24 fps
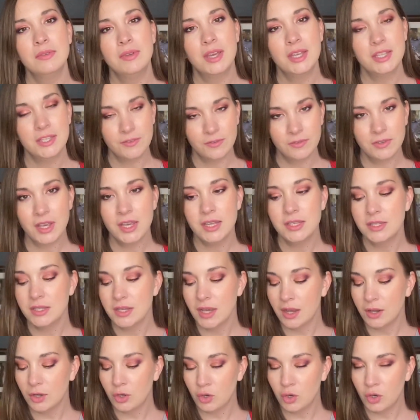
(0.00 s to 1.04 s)
It's
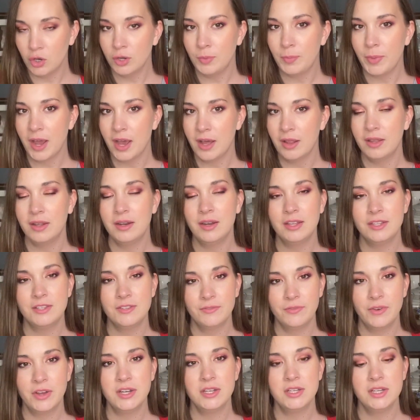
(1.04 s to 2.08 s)
a good palette. It's
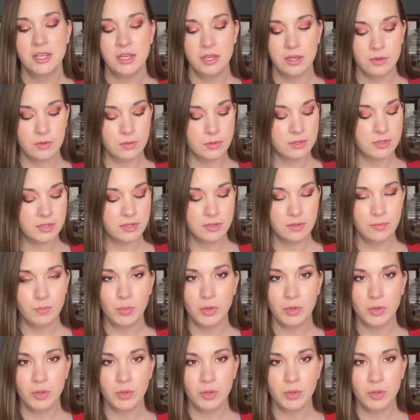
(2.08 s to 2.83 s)
fun to use.